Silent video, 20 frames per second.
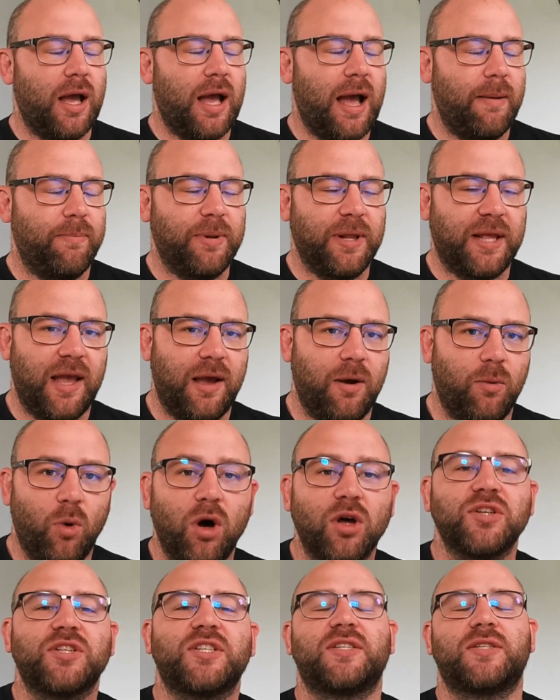
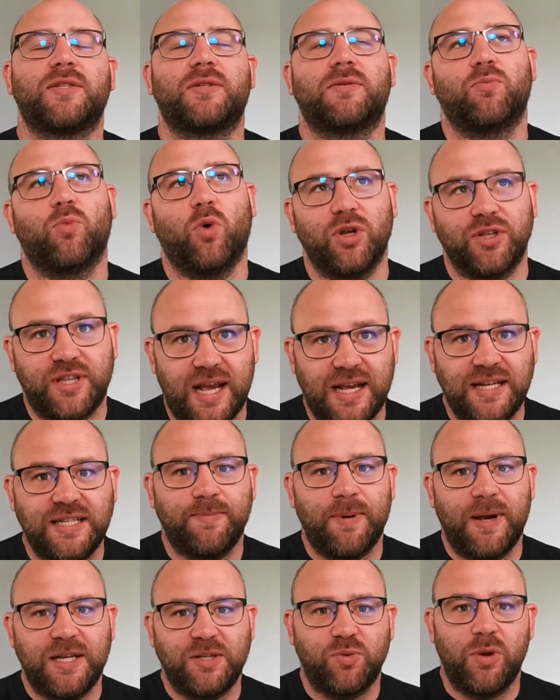
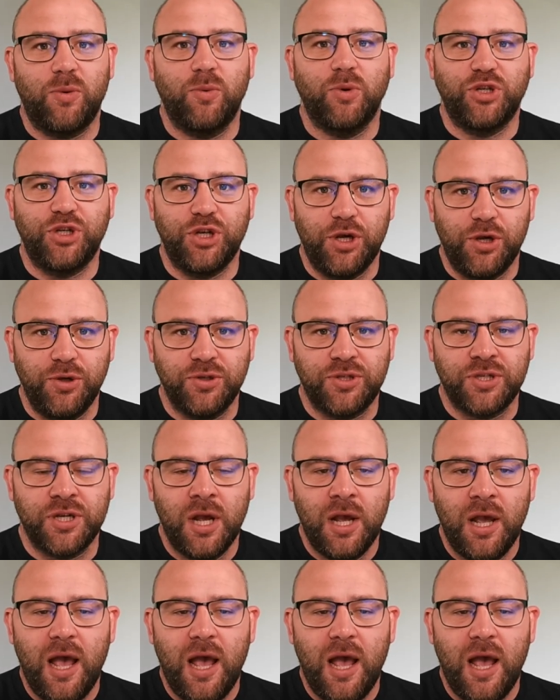database we would use,